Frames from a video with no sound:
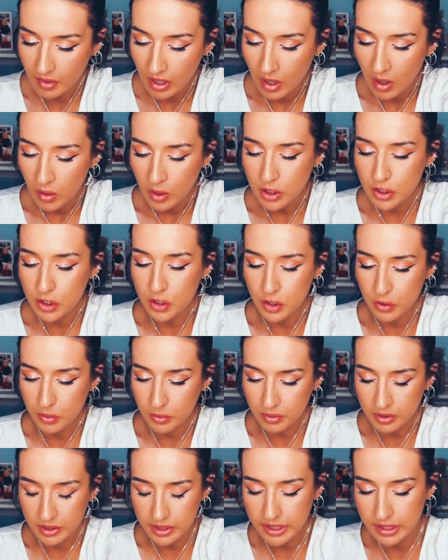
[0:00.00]
What you
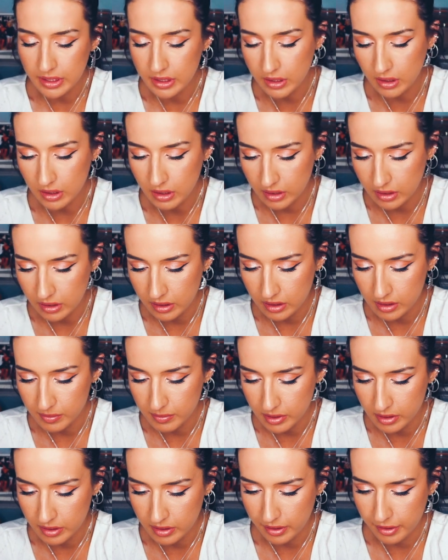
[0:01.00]
doing in the club
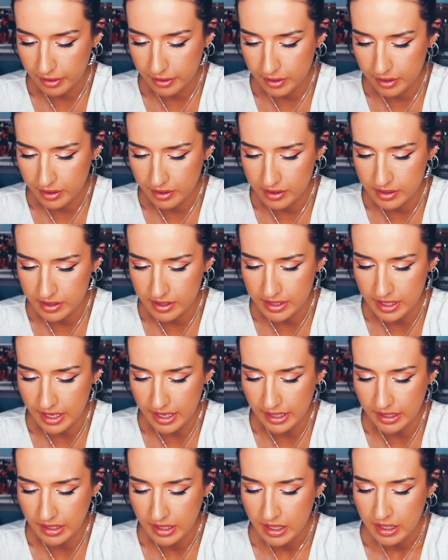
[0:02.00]
on a
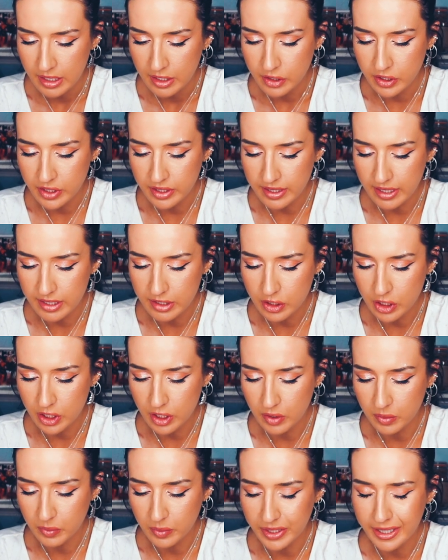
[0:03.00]
Thursday? She says she
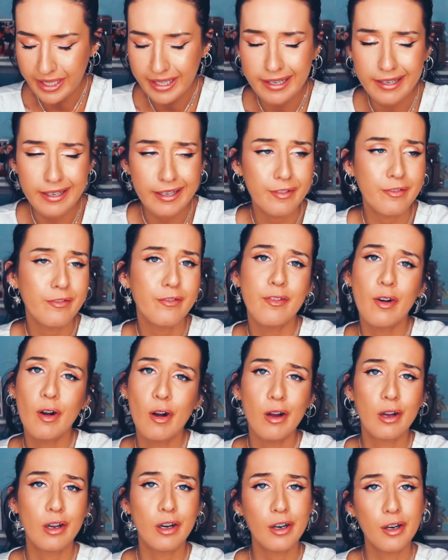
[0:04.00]
only here for a
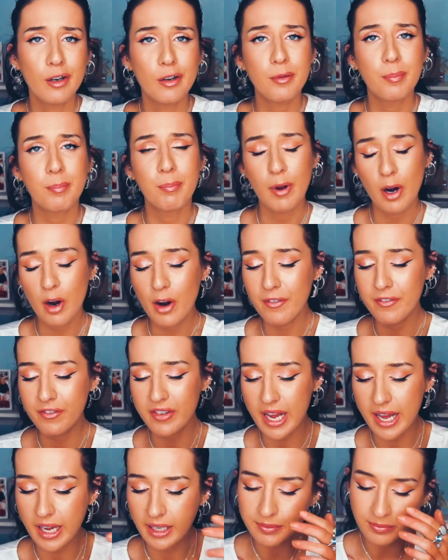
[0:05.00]
girl
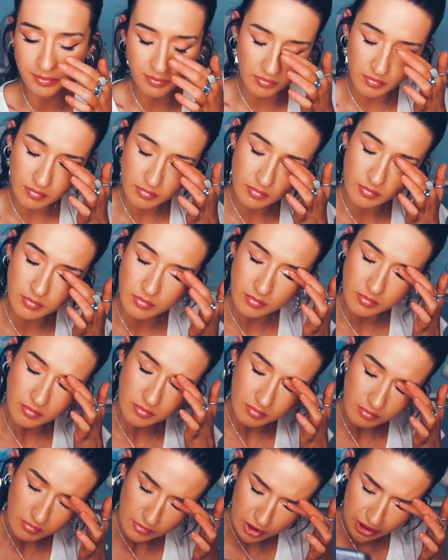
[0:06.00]
birthday.
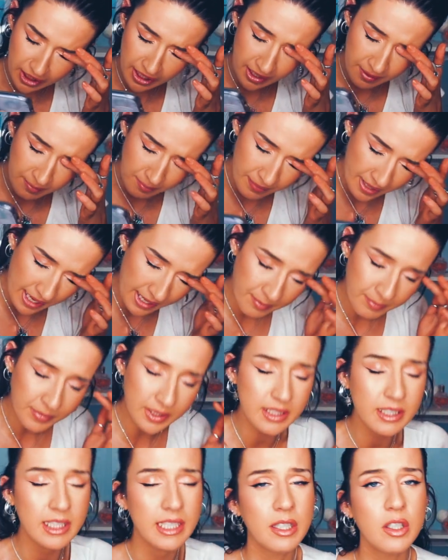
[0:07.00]
Champagne but
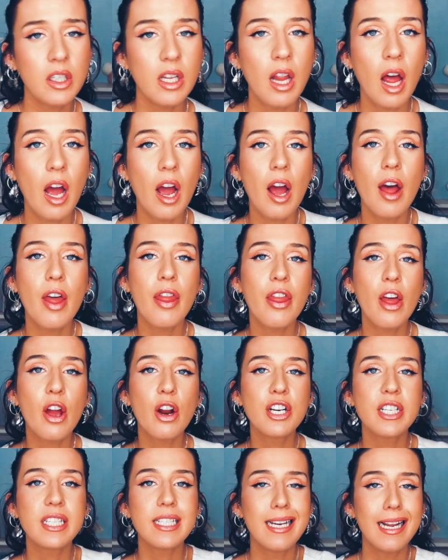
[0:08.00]
still a lot
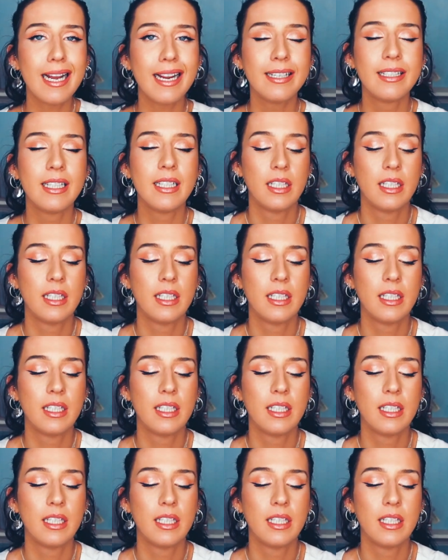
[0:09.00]
thirsty.